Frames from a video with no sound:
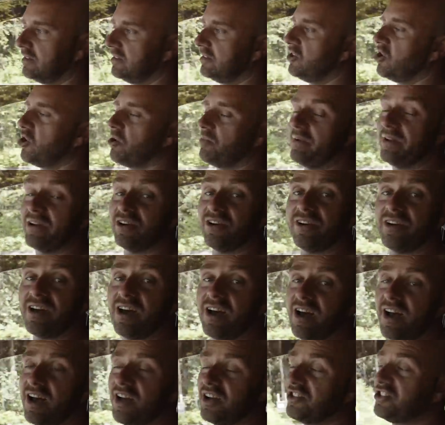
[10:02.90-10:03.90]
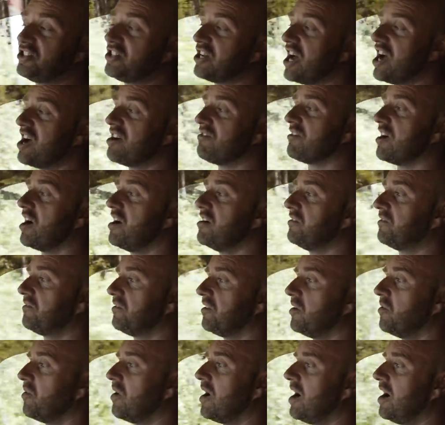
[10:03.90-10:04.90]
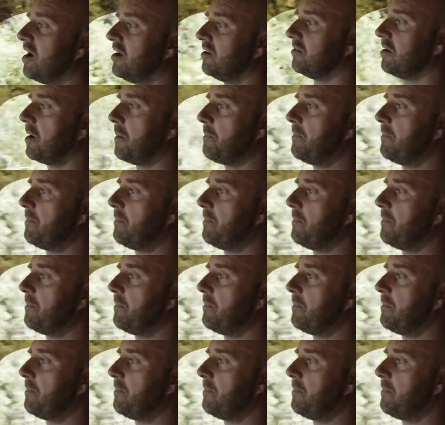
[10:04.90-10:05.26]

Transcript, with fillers: Not been on a dirt road for a while,